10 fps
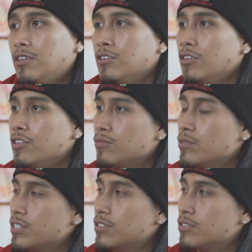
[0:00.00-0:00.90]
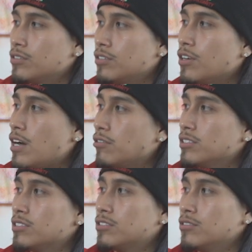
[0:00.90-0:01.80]
are there other ways, other
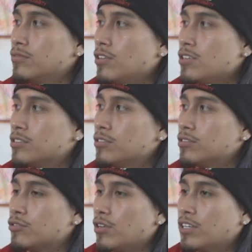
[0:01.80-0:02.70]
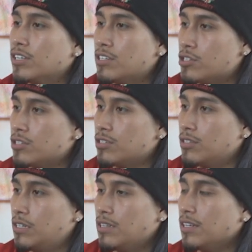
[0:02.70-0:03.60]
outlets you've gone to to try to get
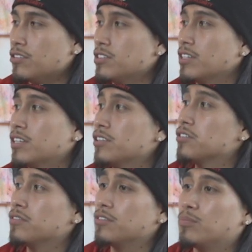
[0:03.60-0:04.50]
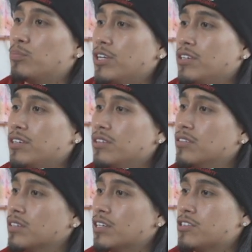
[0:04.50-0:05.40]
your, like you said, get your
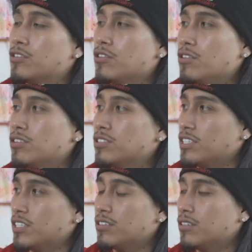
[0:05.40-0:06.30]
paintings and get your art seen?